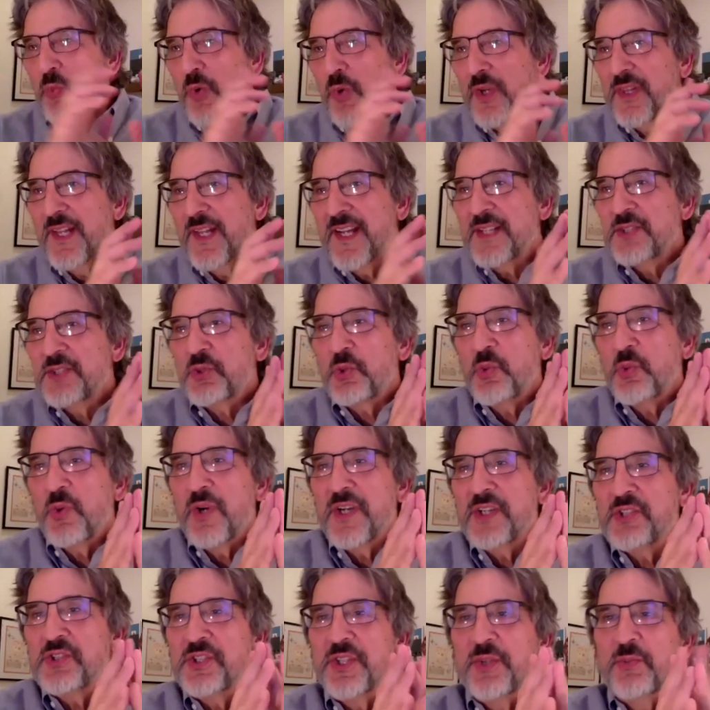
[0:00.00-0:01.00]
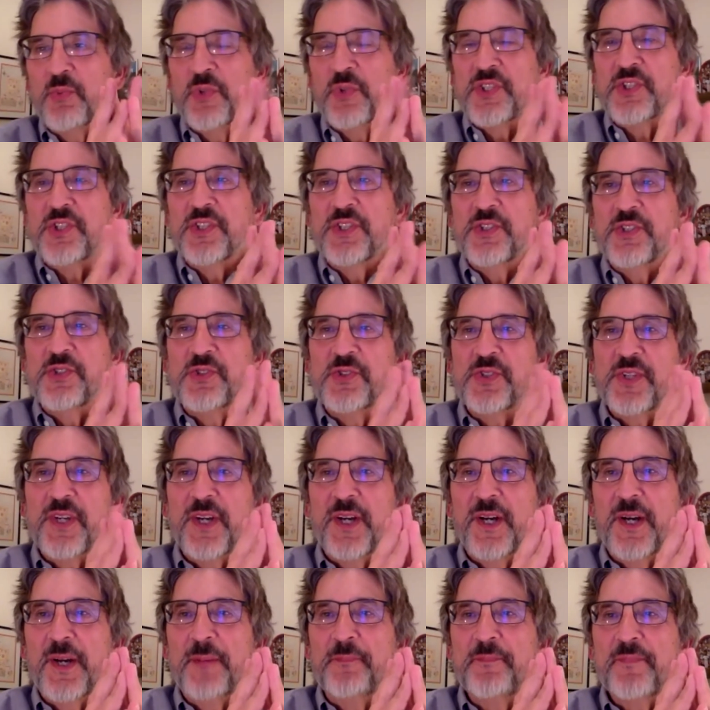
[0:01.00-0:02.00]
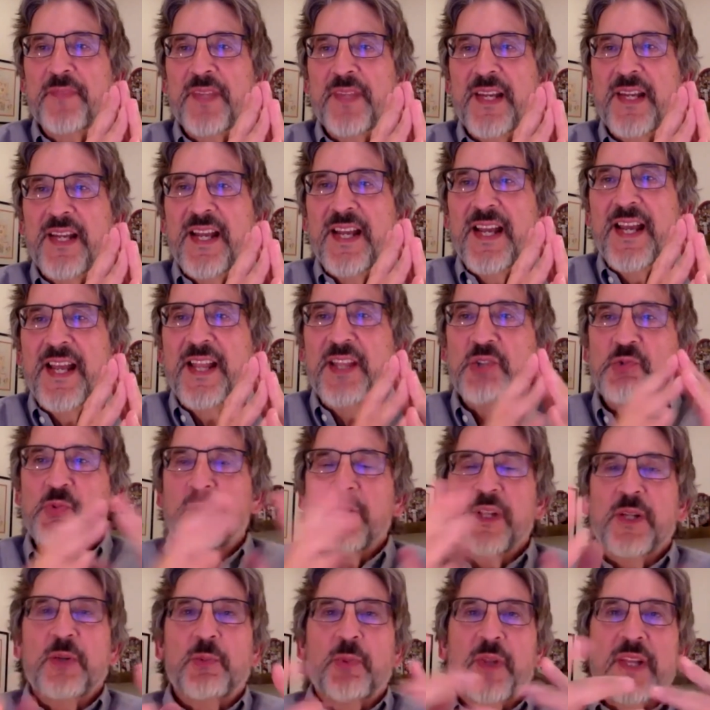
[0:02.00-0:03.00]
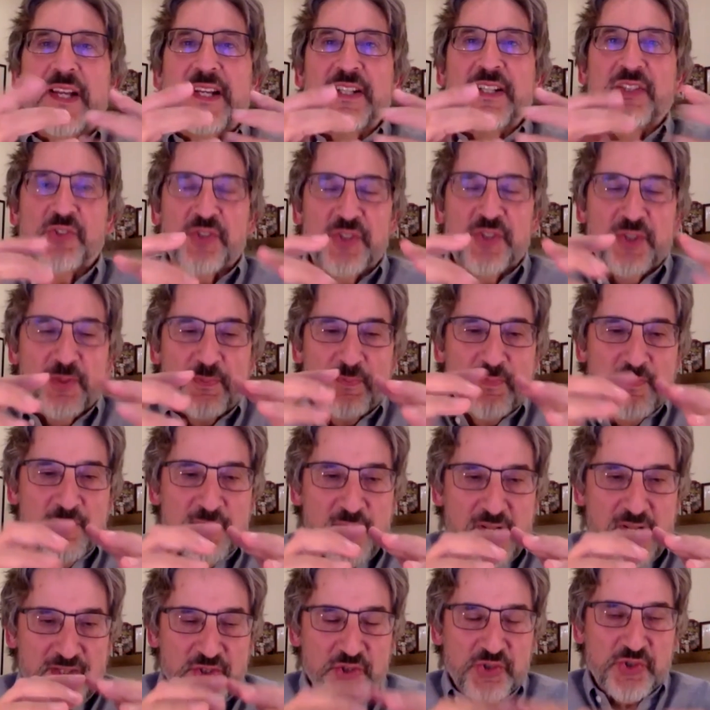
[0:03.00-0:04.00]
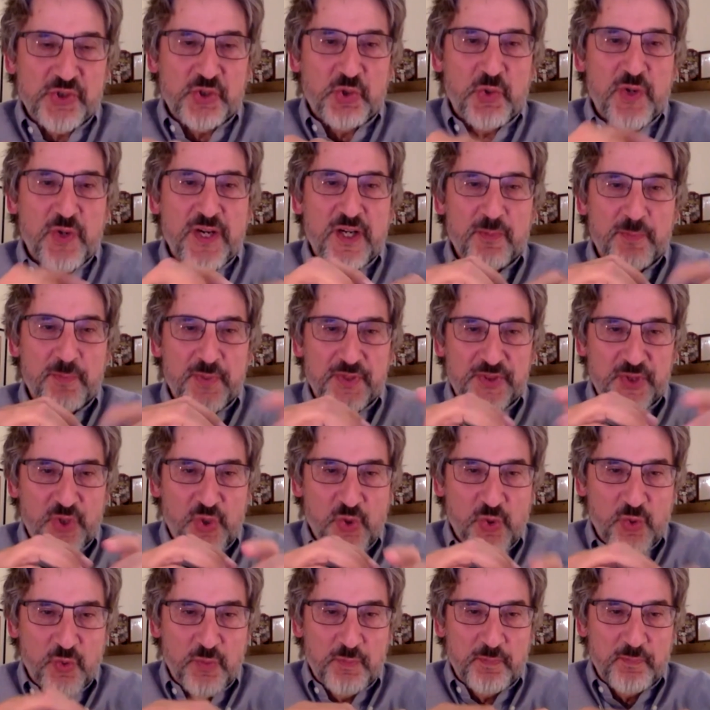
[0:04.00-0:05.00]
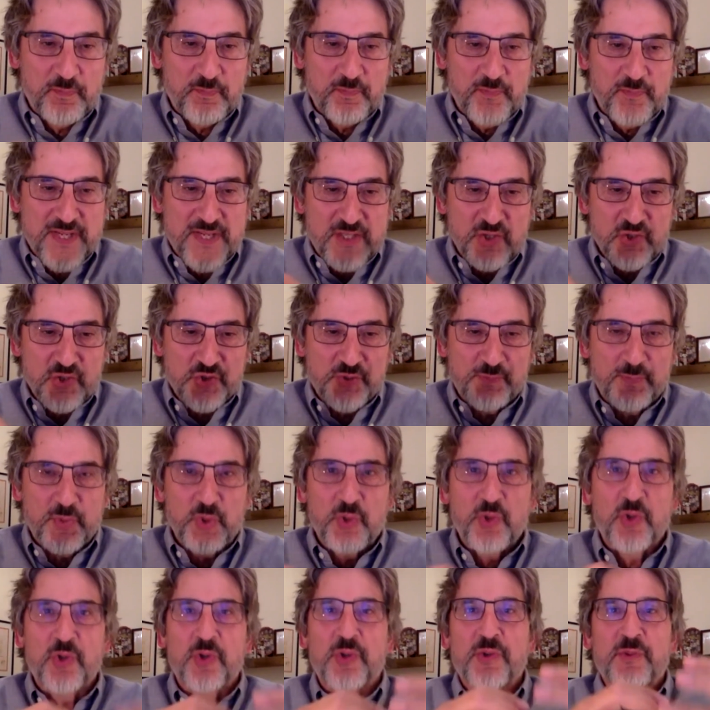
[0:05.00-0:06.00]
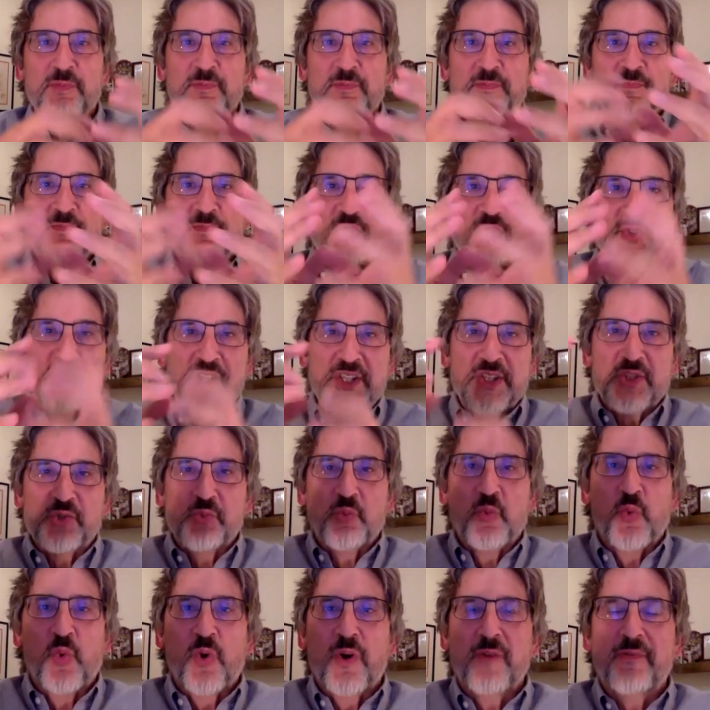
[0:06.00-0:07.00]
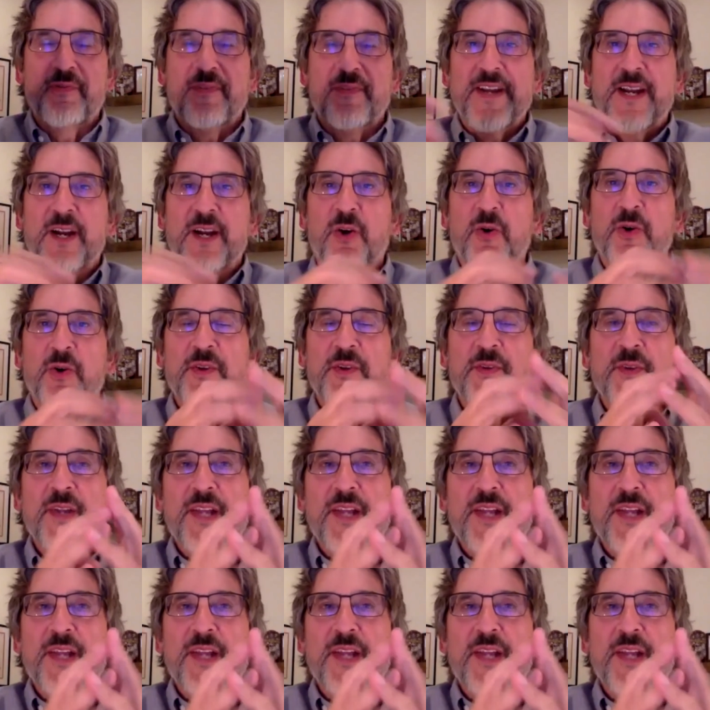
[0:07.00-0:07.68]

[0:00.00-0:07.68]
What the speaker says: one last question, which is, and this really relates to not just the crater, but the whole Petersburg siege warfare.